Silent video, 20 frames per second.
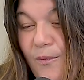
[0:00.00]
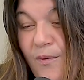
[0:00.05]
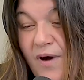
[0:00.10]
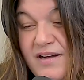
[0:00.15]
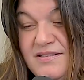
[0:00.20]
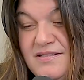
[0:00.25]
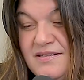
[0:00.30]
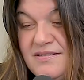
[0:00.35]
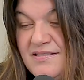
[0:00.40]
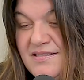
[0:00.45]

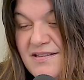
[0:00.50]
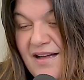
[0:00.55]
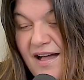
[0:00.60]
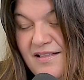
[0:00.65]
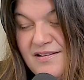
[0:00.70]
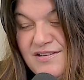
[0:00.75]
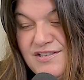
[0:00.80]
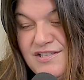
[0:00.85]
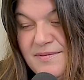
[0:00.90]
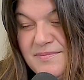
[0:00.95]
Walked on
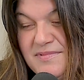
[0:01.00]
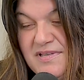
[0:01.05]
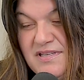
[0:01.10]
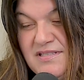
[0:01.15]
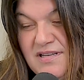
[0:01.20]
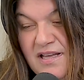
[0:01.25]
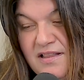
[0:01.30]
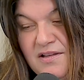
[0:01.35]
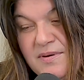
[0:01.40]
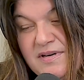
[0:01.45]
scholarship to
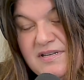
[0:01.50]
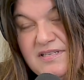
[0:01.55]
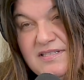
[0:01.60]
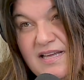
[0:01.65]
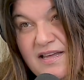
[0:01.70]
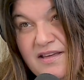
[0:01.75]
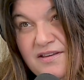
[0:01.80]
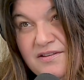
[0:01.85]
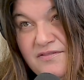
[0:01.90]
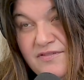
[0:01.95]
Delaware
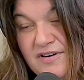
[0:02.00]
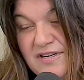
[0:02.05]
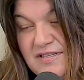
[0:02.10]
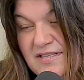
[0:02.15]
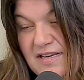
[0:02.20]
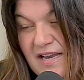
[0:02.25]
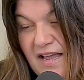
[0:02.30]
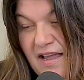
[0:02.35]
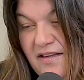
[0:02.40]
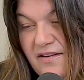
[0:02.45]
State
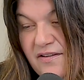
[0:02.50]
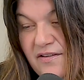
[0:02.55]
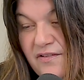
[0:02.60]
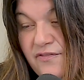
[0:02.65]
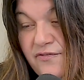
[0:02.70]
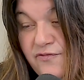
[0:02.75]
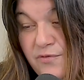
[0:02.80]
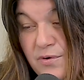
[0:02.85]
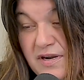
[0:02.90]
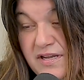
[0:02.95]
University,
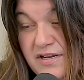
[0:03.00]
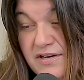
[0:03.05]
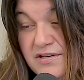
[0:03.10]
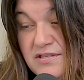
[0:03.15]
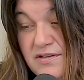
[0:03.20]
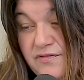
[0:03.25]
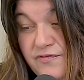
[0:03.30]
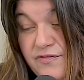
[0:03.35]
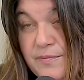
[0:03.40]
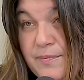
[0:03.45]
four
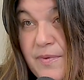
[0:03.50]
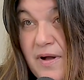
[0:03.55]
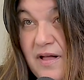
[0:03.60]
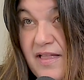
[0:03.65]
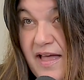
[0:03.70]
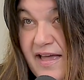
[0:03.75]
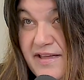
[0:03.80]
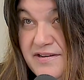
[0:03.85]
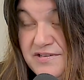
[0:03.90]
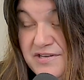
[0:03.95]
years of
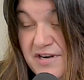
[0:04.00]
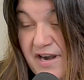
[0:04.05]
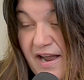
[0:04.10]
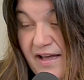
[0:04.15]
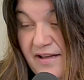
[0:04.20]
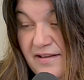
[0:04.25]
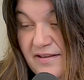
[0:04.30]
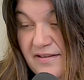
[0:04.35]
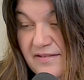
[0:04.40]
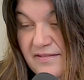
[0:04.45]
football and
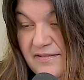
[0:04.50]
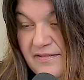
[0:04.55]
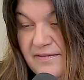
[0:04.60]
track,